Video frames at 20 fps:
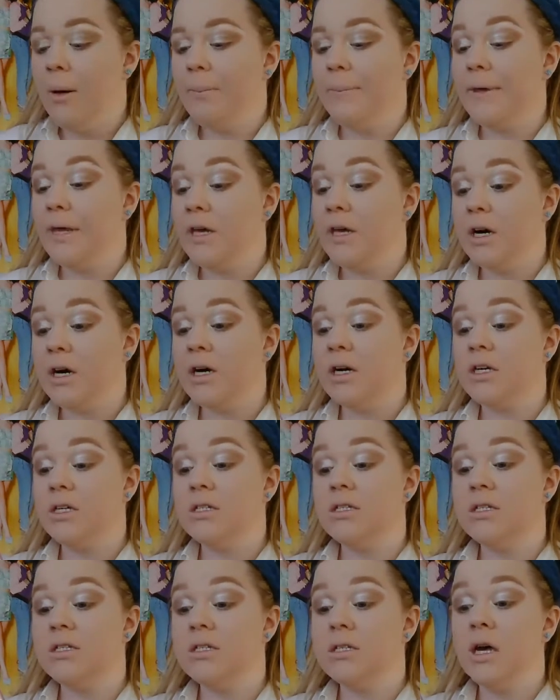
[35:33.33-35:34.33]

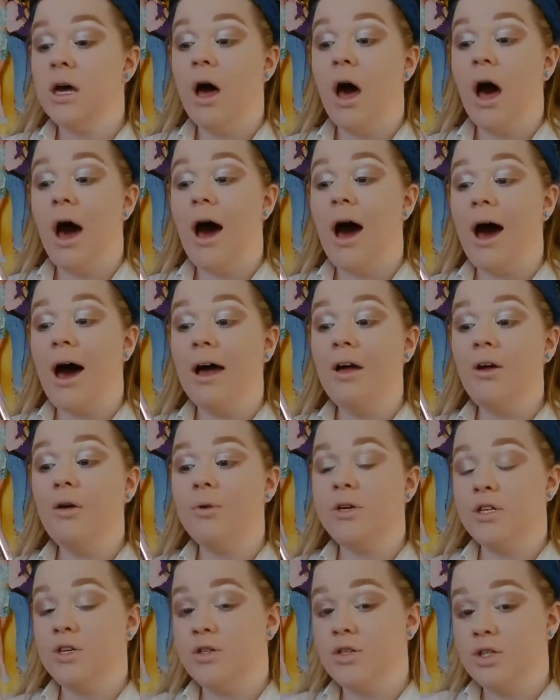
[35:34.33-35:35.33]
because I
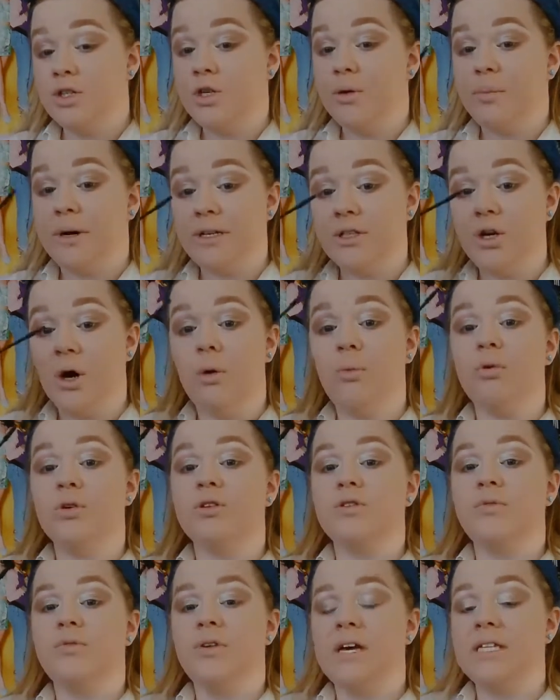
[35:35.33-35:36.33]
always used to do my top
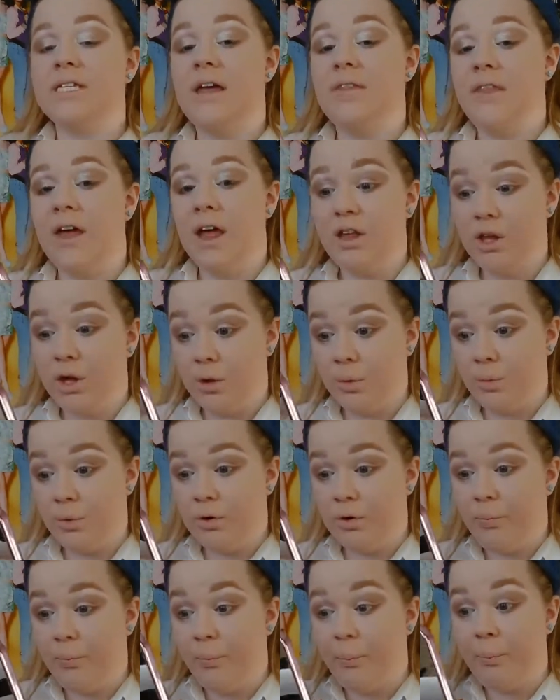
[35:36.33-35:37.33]
ones first, and then you
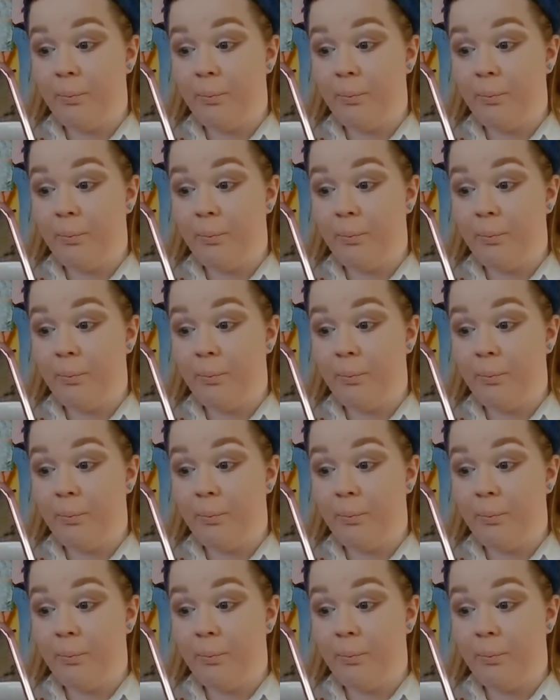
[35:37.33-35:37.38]
would,